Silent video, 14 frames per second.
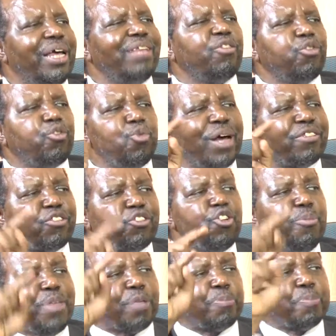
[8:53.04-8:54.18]
It is to
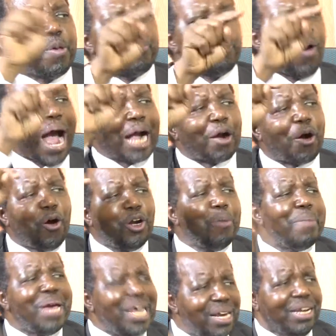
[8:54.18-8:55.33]
assume that people are con
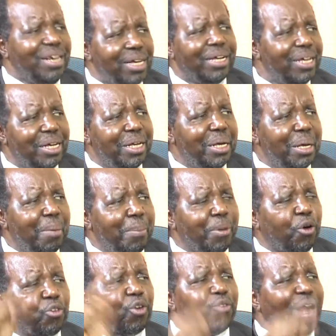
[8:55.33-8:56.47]
men
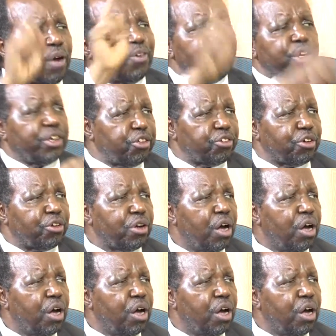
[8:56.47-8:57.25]
because of lack of education.